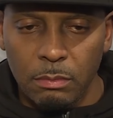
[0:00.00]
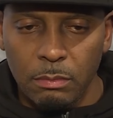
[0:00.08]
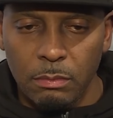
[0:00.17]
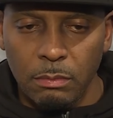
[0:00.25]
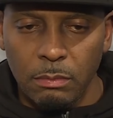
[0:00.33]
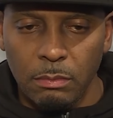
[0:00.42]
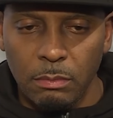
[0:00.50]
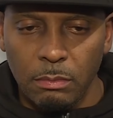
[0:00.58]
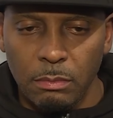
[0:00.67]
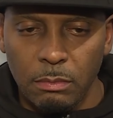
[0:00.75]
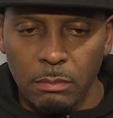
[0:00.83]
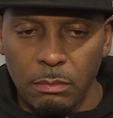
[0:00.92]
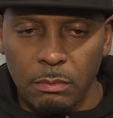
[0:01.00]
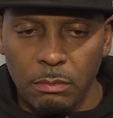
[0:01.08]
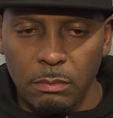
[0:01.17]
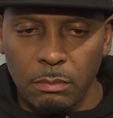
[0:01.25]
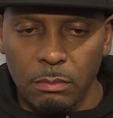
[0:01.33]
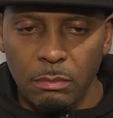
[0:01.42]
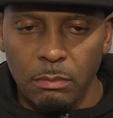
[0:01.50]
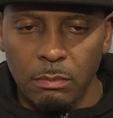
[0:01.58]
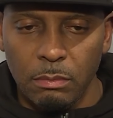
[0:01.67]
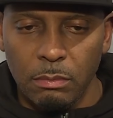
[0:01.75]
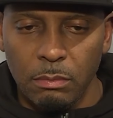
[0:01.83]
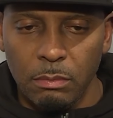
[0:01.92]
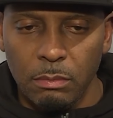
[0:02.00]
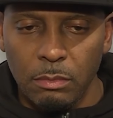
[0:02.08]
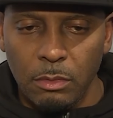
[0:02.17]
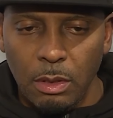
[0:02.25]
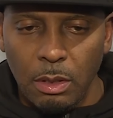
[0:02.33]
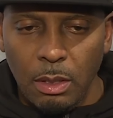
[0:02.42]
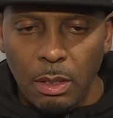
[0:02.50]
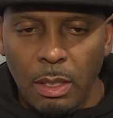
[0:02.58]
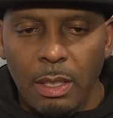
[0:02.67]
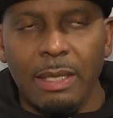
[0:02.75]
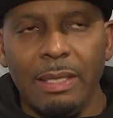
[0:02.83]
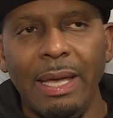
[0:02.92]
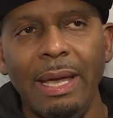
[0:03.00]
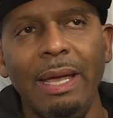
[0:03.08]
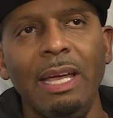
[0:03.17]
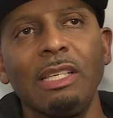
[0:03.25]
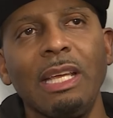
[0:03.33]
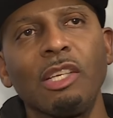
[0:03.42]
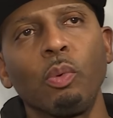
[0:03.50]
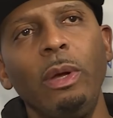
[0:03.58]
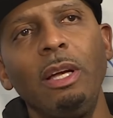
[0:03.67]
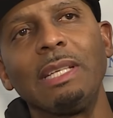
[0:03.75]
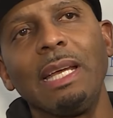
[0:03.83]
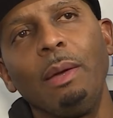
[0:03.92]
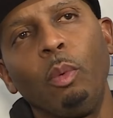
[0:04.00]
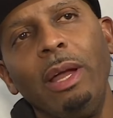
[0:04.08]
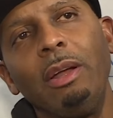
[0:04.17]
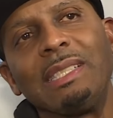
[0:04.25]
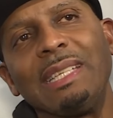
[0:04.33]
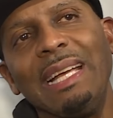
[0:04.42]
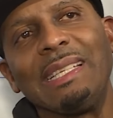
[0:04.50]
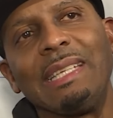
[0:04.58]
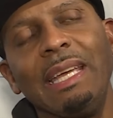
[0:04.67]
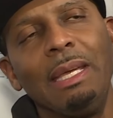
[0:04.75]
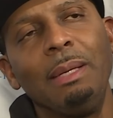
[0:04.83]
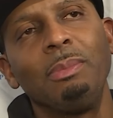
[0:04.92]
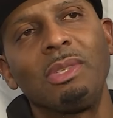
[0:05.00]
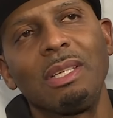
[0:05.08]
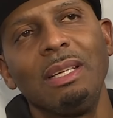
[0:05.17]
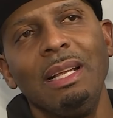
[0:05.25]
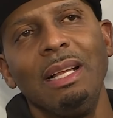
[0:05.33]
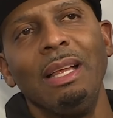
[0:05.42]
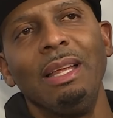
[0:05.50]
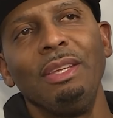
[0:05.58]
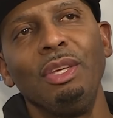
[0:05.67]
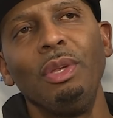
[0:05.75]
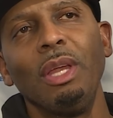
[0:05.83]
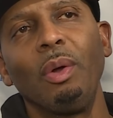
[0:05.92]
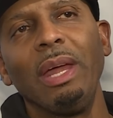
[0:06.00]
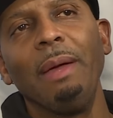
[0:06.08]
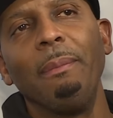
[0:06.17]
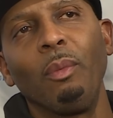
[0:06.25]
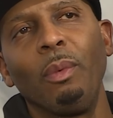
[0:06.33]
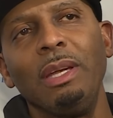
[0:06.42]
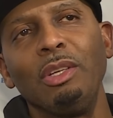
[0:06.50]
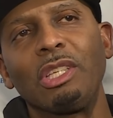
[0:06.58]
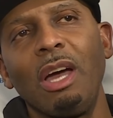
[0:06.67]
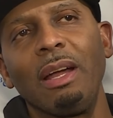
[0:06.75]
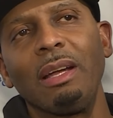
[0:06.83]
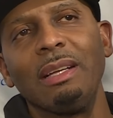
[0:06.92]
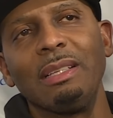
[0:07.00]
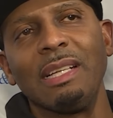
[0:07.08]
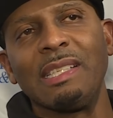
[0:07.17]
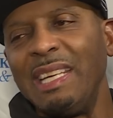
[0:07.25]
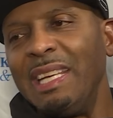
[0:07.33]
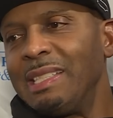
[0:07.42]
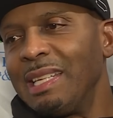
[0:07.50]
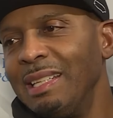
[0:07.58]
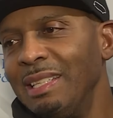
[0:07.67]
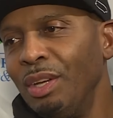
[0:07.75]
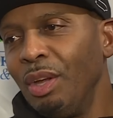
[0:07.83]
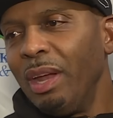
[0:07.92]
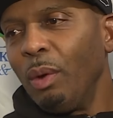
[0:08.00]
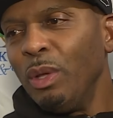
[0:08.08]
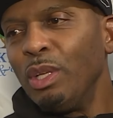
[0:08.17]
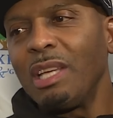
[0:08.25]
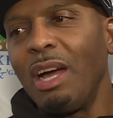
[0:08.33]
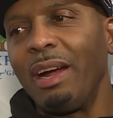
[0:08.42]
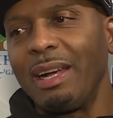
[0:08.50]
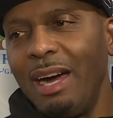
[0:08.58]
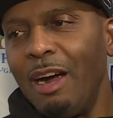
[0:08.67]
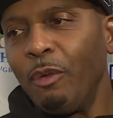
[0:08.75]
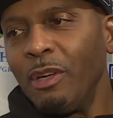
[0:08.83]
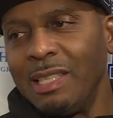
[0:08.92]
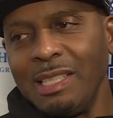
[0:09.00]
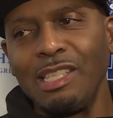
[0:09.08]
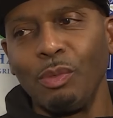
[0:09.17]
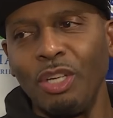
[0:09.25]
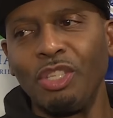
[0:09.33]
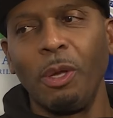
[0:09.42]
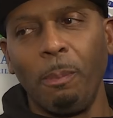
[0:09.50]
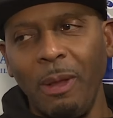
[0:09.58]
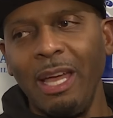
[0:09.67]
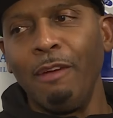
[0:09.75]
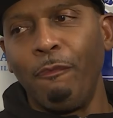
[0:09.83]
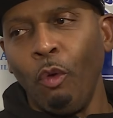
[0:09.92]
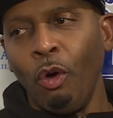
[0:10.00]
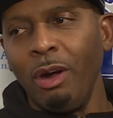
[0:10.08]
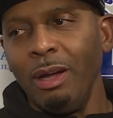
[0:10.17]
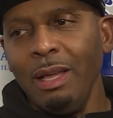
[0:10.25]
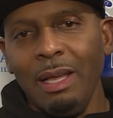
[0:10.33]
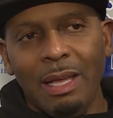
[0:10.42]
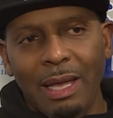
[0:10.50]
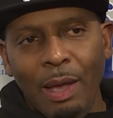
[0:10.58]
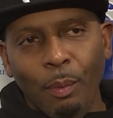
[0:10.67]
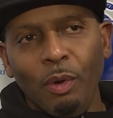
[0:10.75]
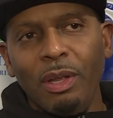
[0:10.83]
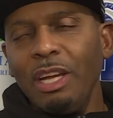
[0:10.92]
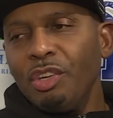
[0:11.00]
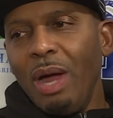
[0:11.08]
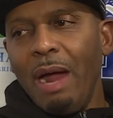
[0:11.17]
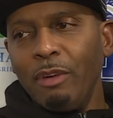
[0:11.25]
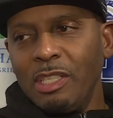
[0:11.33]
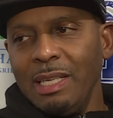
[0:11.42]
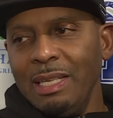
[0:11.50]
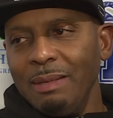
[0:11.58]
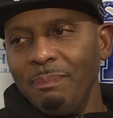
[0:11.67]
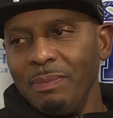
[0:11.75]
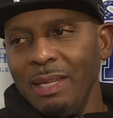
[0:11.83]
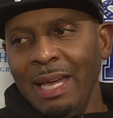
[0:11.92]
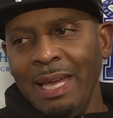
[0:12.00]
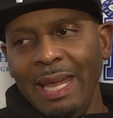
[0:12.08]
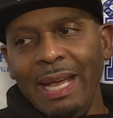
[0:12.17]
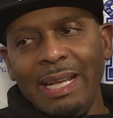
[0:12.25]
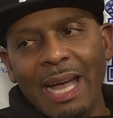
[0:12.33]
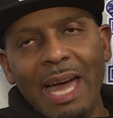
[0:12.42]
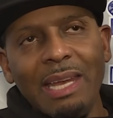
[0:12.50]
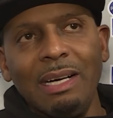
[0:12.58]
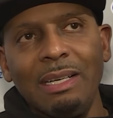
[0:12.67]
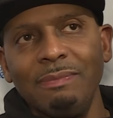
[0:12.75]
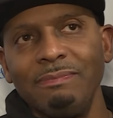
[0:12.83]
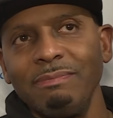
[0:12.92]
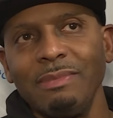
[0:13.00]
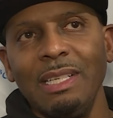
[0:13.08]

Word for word: that if they get four and four, this is what they came here to do? Yeah, it's, it's weird as that, weird as that seems. You know that when you start the season. You know that when you start conference, this is what you're playing for. And we were in the driver's seat, and they kind of